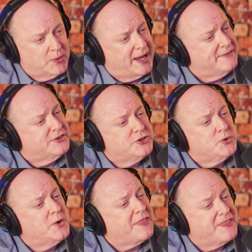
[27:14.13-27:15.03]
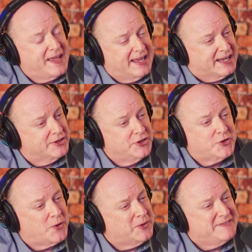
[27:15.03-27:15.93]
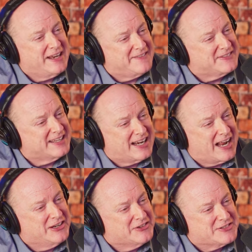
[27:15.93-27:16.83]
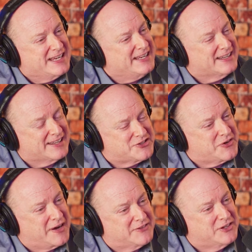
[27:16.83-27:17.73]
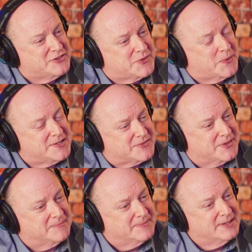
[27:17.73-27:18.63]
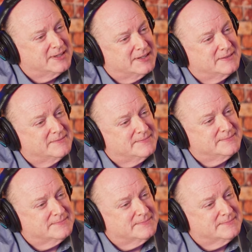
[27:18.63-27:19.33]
have to do a thing yeah. you don't even have to get out of your seat unless you have to use the restroom right yep